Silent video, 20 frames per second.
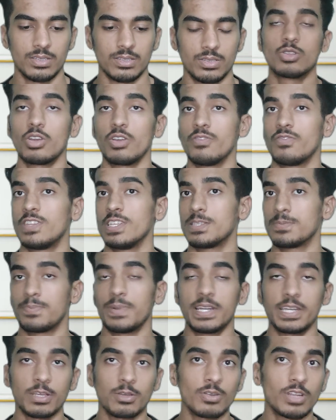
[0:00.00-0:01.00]
So if this
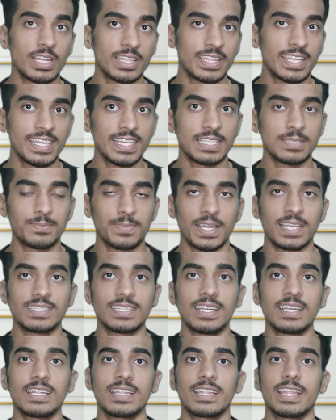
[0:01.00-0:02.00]
particular thing is
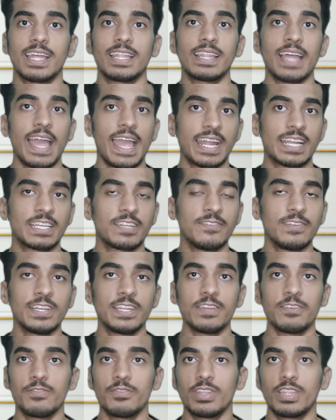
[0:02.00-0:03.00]
present, then the
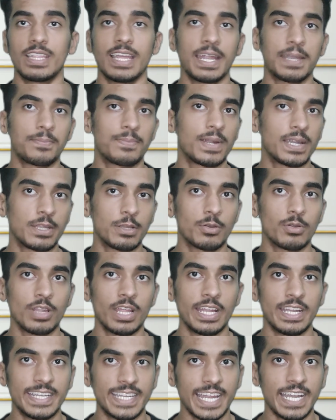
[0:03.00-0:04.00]
activity with that
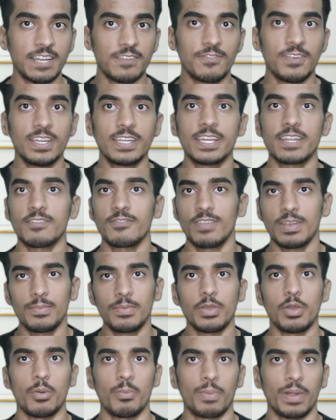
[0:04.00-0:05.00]
particular intent filter will
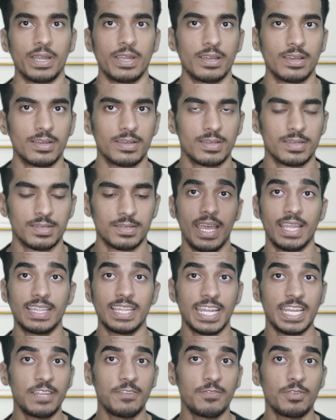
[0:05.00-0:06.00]
be opened.
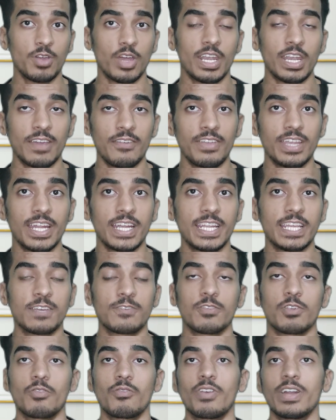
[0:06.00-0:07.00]
And then if you are
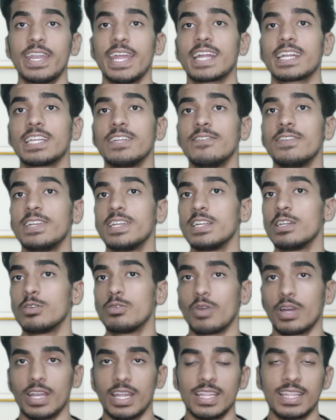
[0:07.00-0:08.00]
navigating from one activity
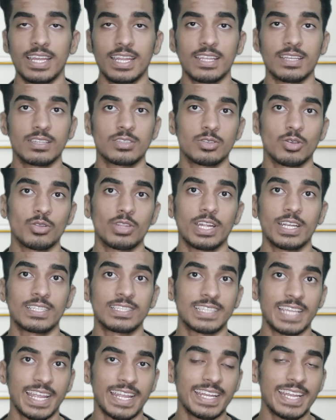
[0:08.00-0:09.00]
to another, so that
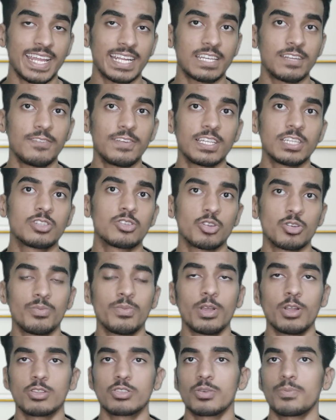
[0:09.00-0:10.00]
second activity
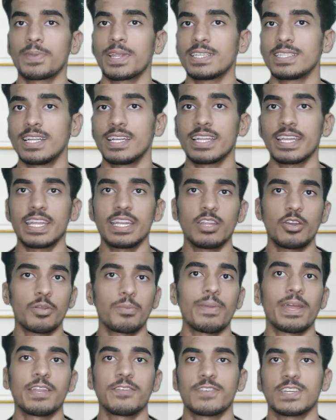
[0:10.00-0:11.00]
should be also present in
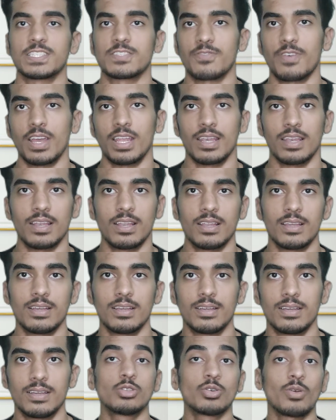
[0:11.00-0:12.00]
your manifest file.
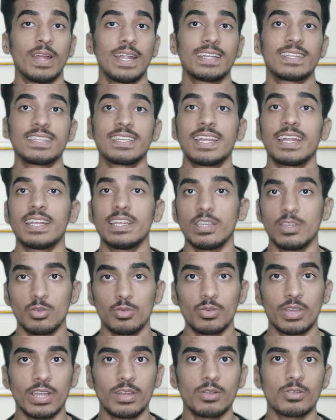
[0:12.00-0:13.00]
So at the end,
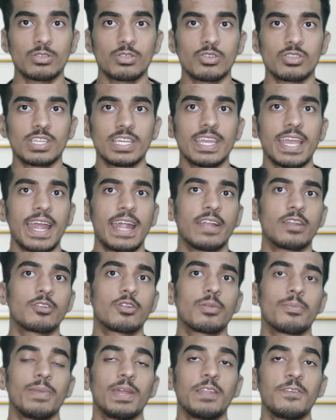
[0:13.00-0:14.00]
you can also say
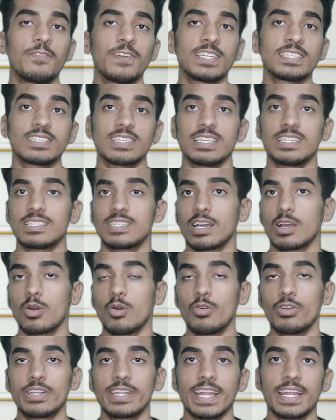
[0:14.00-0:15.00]
Android manifest is the
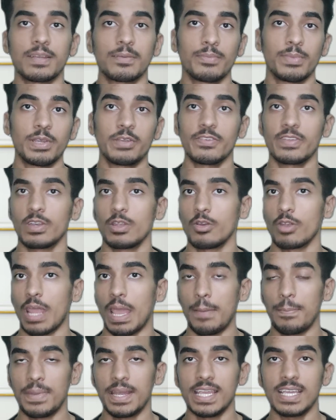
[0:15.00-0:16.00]
contract between
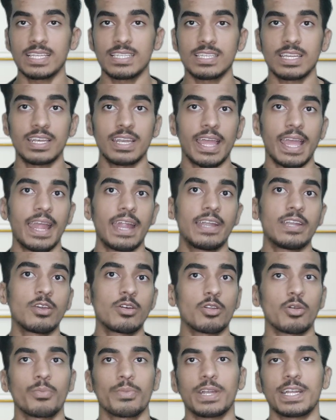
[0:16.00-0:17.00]
your application and
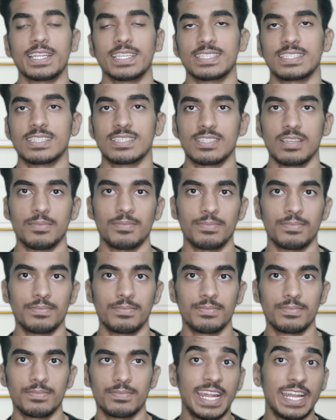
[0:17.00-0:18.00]
your operating system
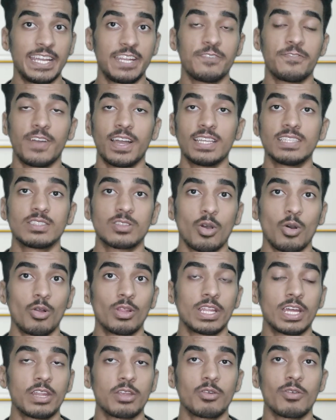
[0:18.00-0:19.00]
that defines
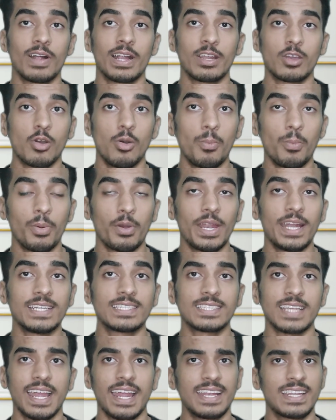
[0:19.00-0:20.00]
all the required
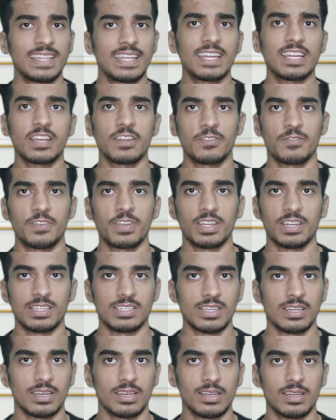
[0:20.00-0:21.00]
components and their
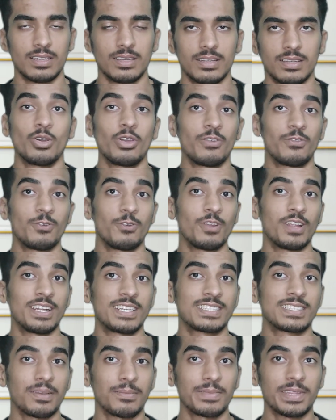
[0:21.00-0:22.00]
configuration. So if you
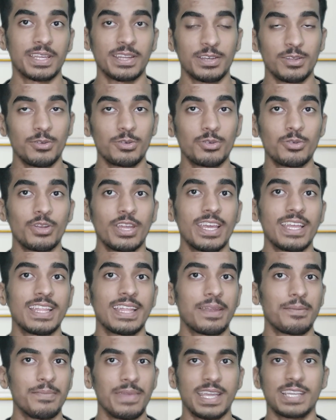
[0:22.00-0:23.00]
learned something new today,
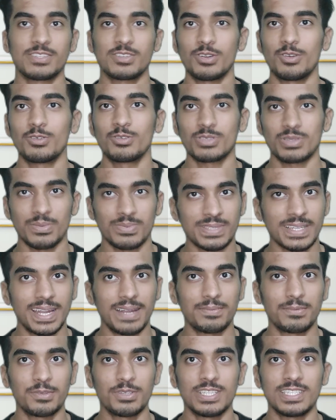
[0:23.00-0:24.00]
then make sure to
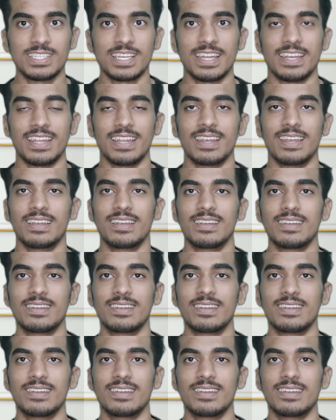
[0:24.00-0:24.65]
subscribe to the channel.